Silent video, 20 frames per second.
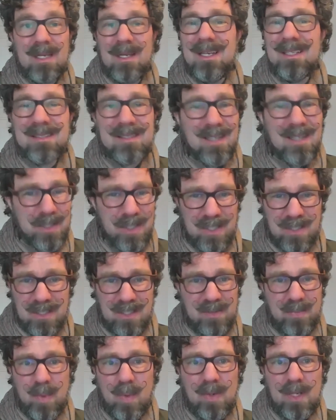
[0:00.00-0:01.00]
It's not just a
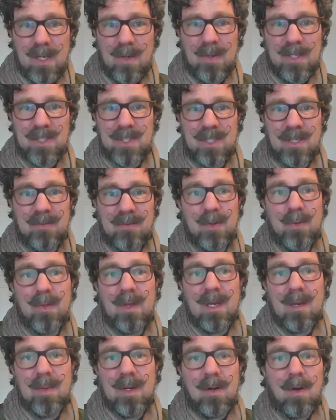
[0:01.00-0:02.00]
sporting question. If you
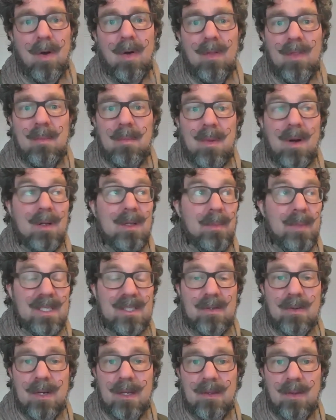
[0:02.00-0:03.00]
think about all the
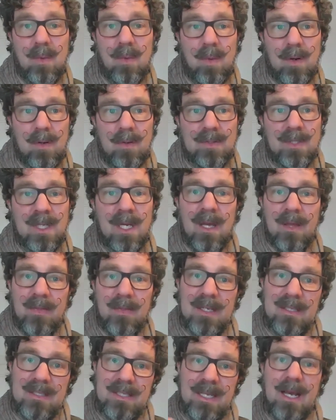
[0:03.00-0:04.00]
monuments around the world
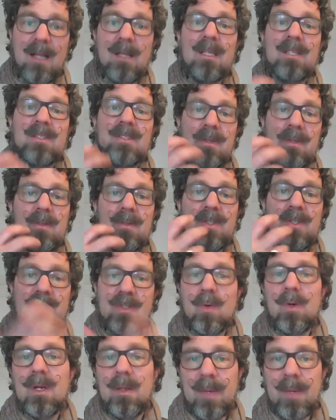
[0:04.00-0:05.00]
that tell a certain
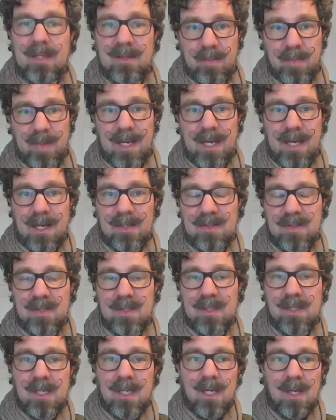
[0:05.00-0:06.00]
story about the past,